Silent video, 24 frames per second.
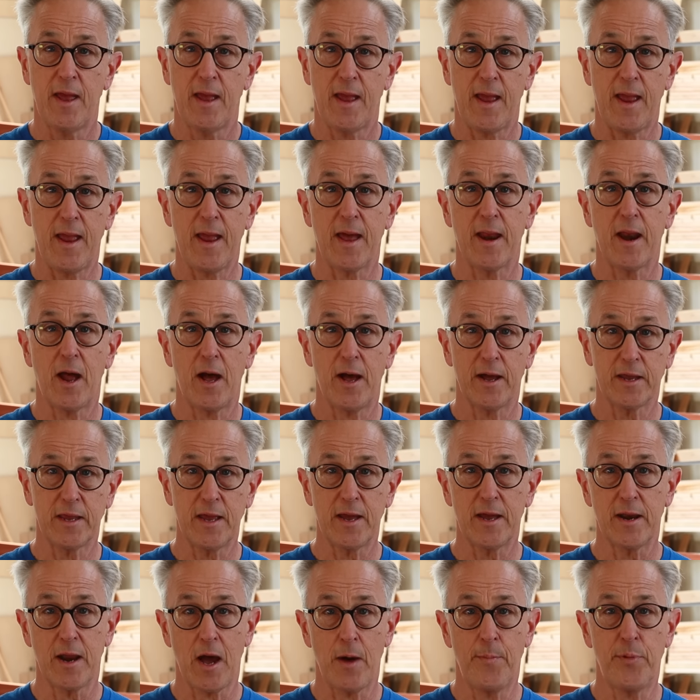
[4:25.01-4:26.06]
And
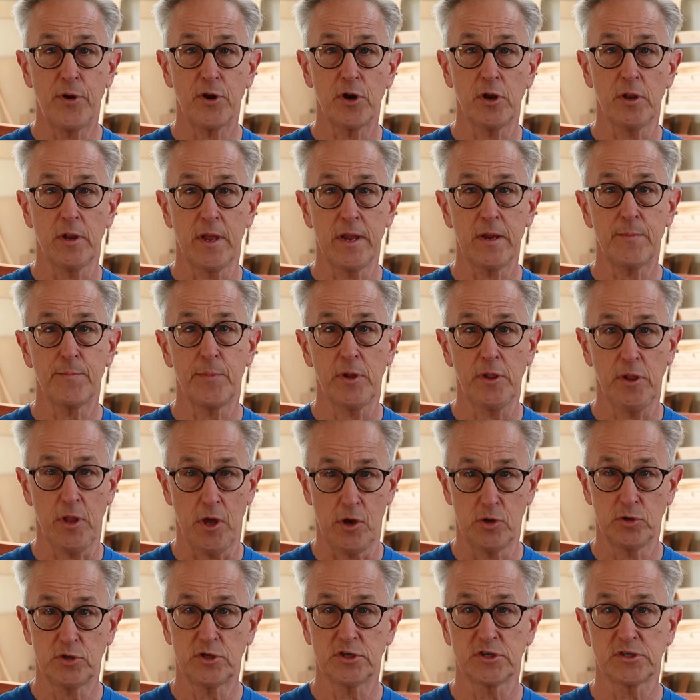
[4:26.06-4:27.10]
again, I'll put a link
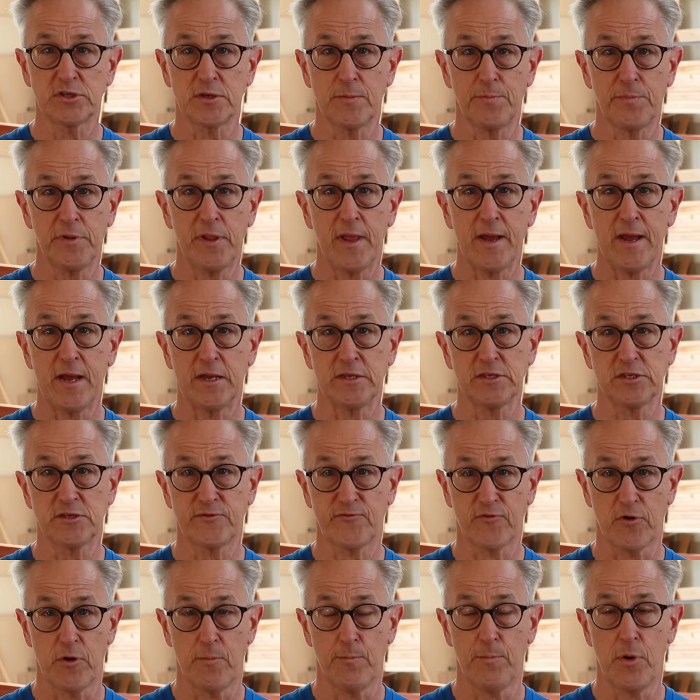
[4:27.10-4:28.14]
below to some plans
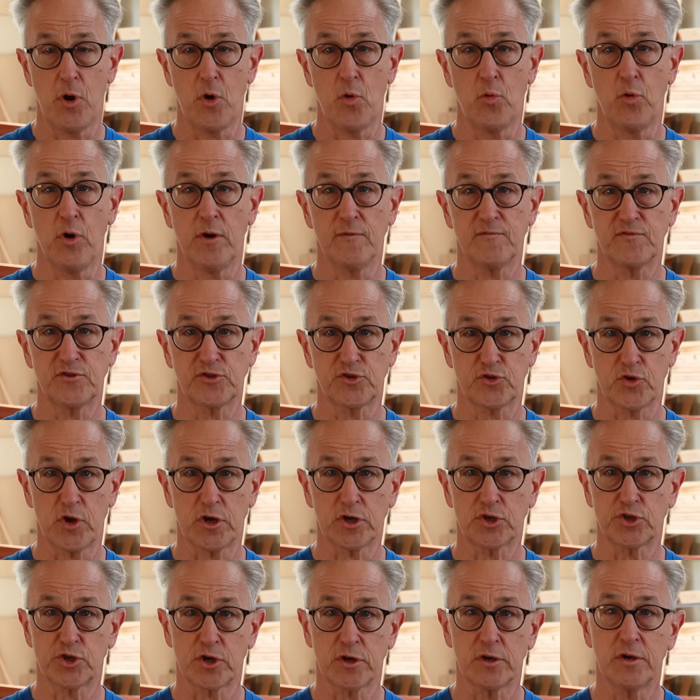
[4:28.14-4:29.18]
for a bow roof
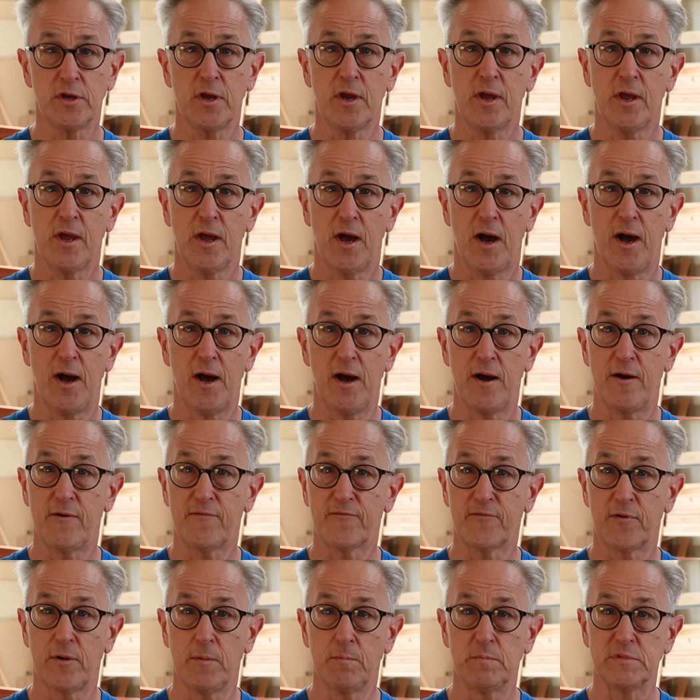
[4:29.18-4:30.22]
structure uh,
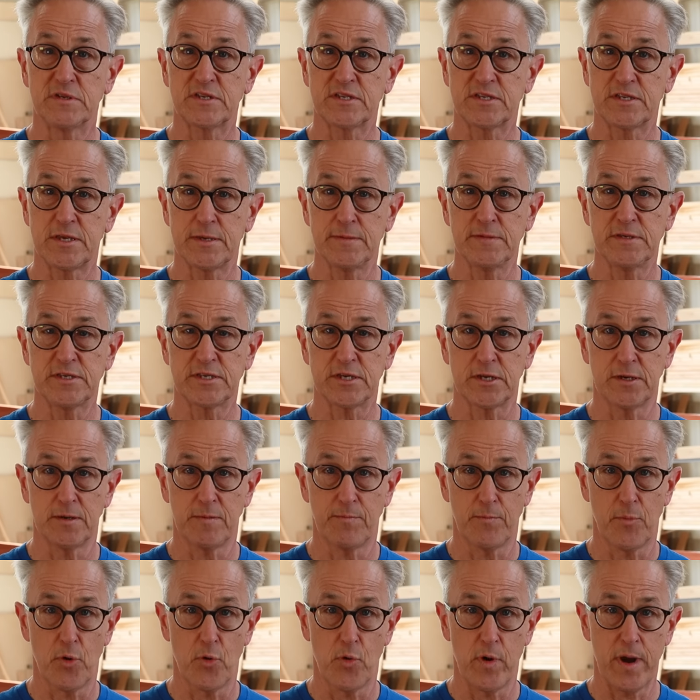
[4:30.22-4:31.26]
from
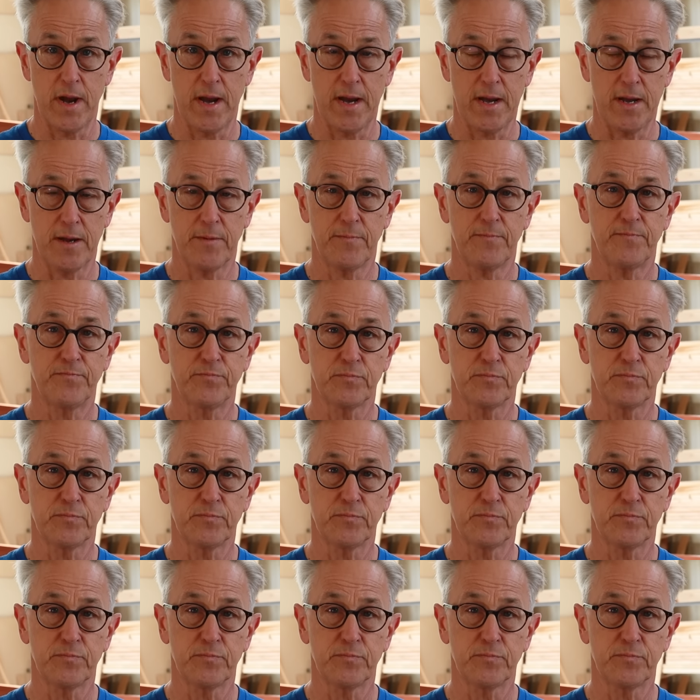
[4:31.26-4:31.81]
Stimson Marine.